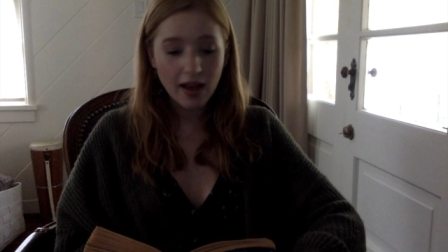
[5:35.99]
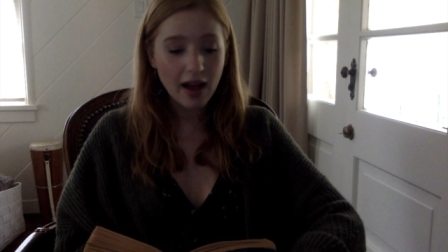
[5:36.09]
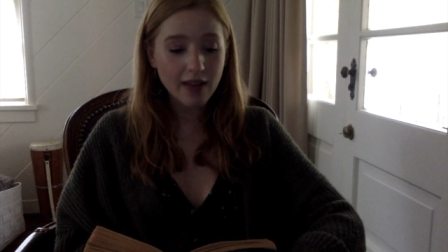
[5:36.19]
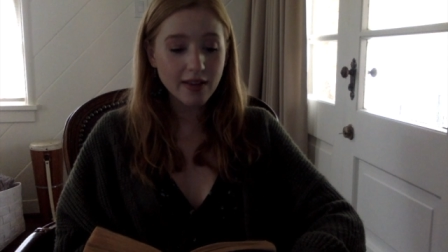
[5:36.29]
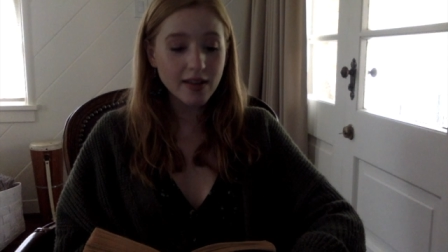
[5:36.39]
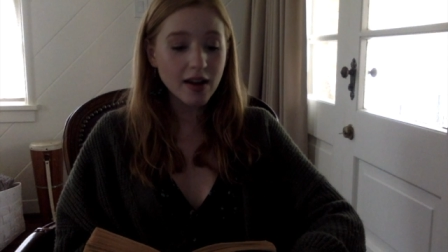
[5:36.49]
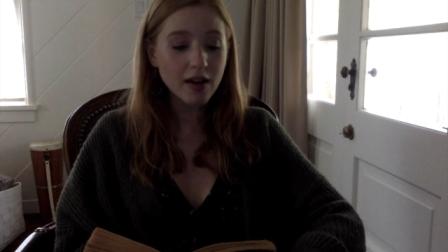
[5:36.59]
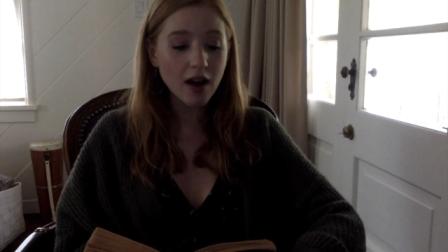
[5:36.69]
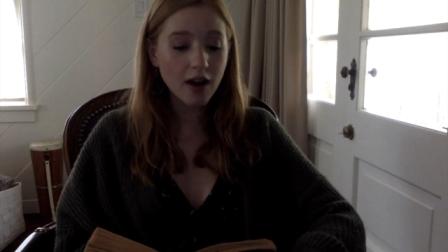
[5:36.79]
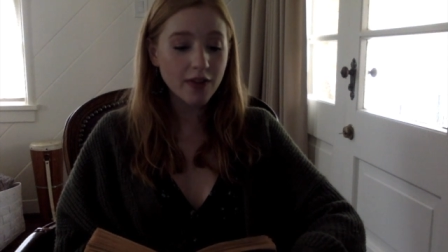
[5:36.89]
As a
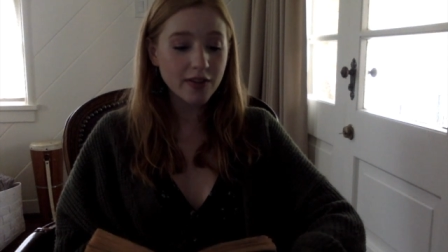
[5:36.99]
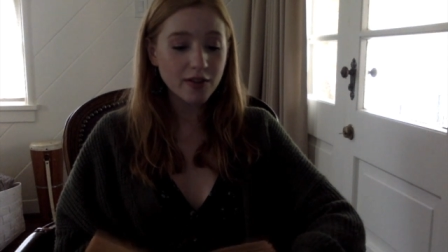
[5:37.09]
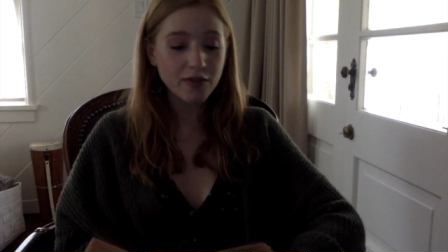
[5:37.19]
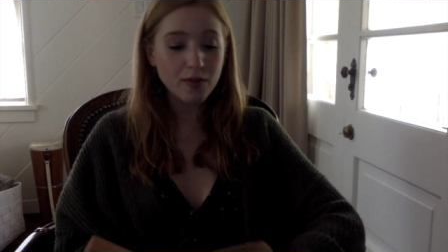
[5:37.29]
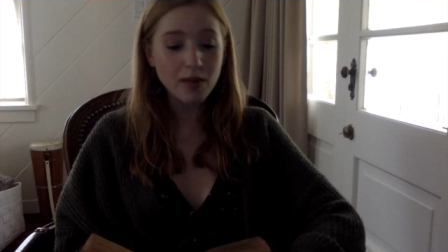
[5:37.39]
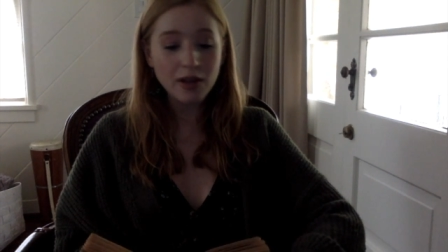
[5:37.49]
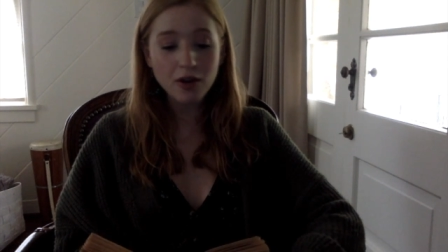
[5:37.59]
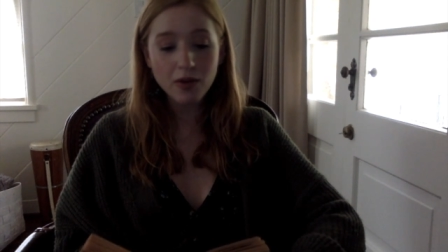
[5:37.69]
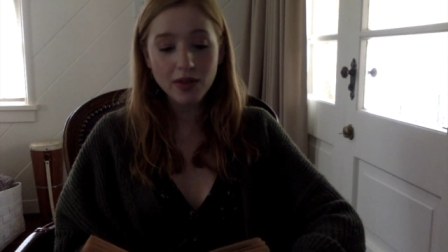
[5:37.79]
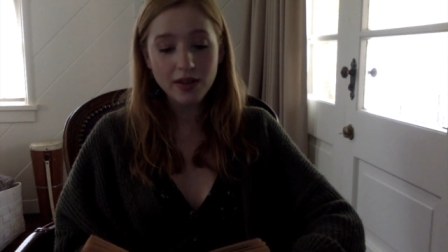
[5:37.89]
young officer familiar
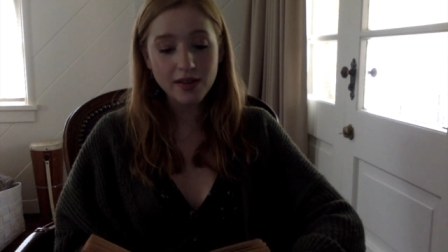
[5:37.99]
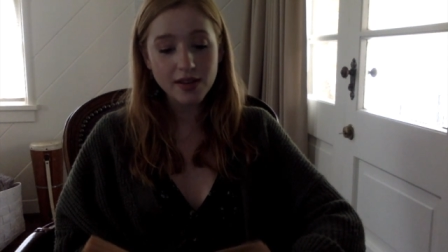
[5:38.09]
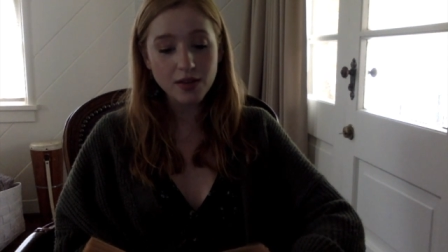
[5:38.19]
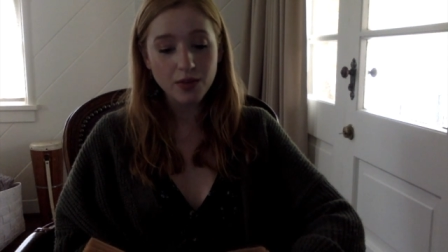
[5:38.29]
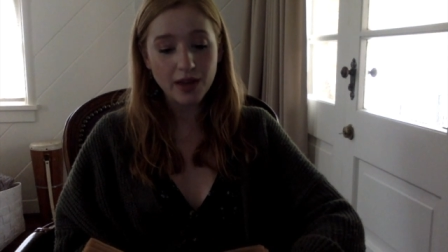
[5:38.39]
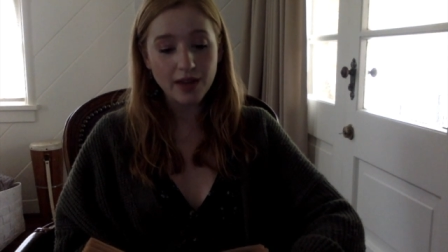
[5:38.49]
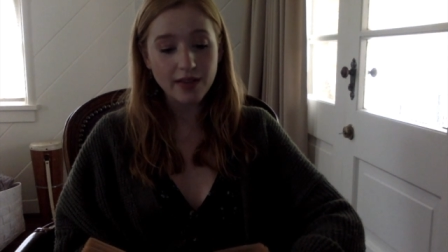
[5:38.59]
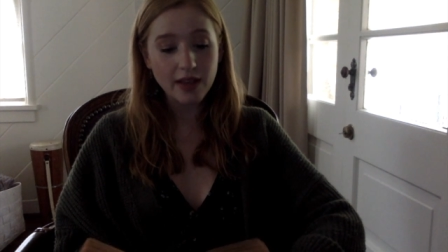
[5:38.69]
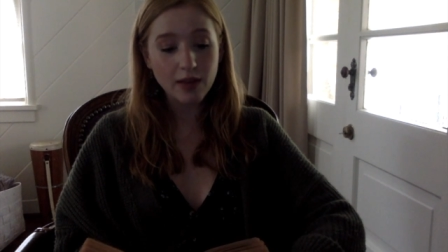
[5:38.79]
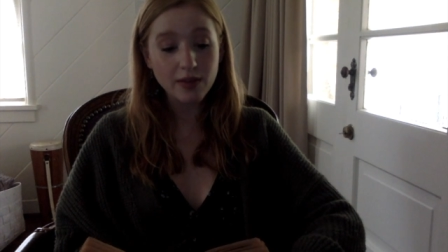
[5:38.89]
with Indian ways,
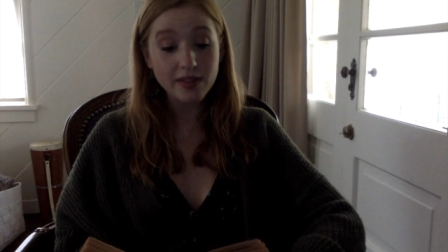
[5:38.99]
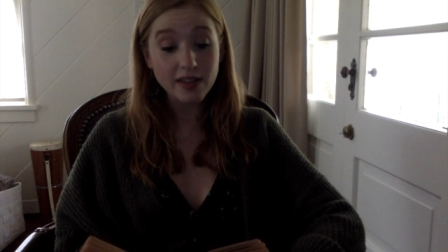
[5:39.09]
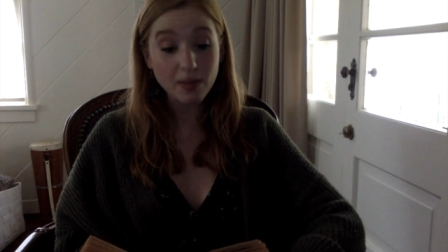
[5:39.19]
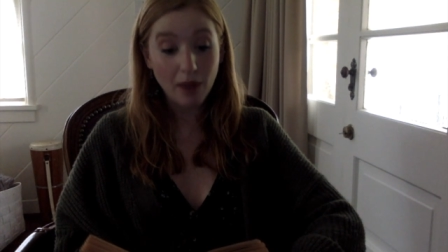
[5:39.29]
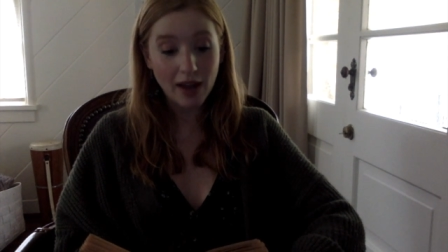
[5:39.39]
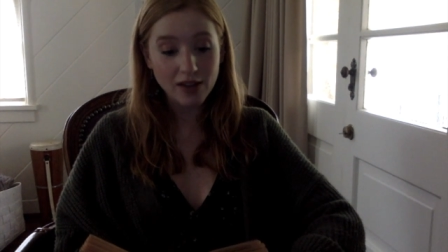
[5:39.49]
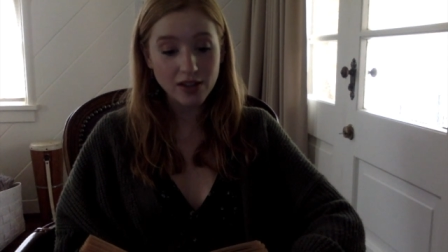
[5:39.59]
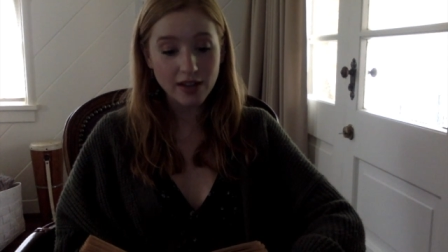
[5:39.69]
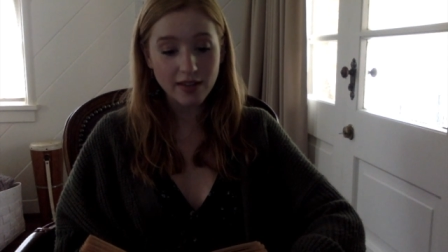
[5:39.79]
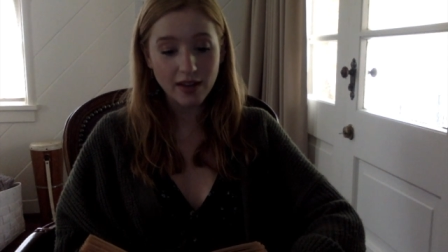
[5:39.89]
he was dispatched
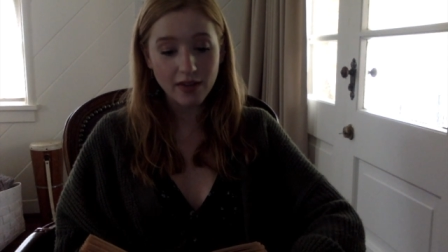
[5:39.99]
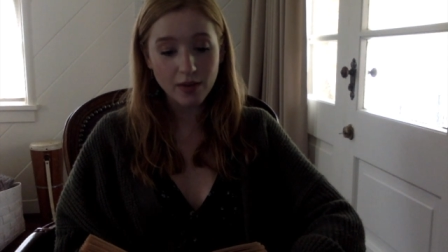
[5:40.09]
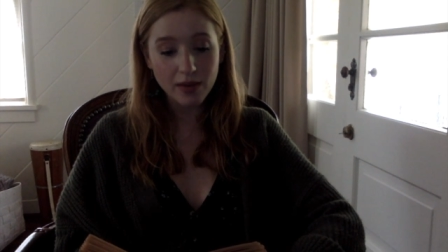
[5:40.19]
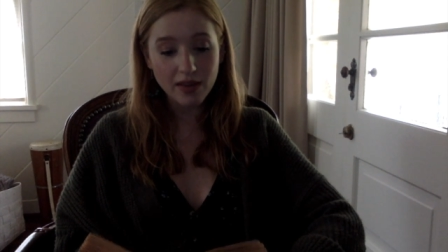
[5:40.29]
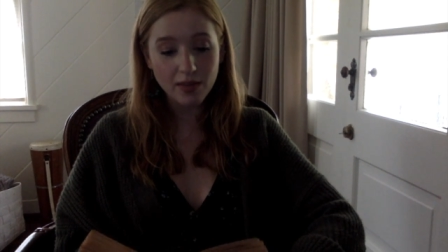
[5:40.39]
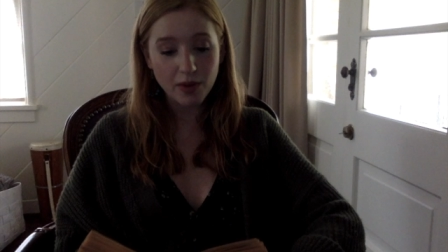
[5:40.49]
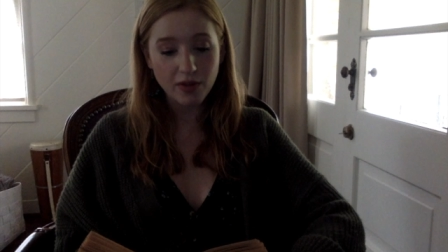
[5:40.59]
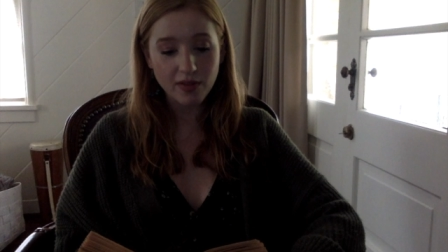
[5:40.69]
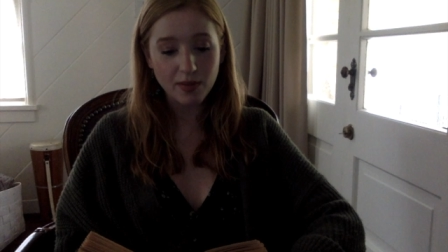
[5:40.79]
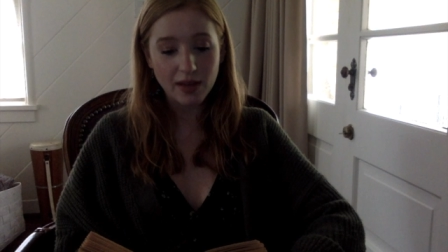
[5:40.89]
as government
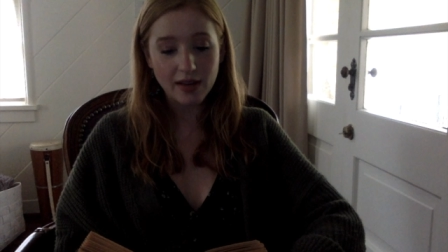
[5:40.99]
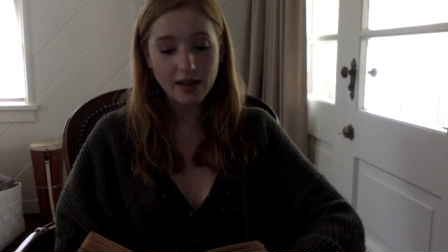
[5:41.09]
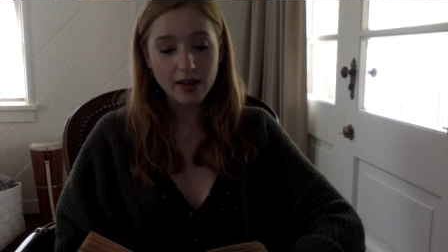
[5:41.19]
spokesman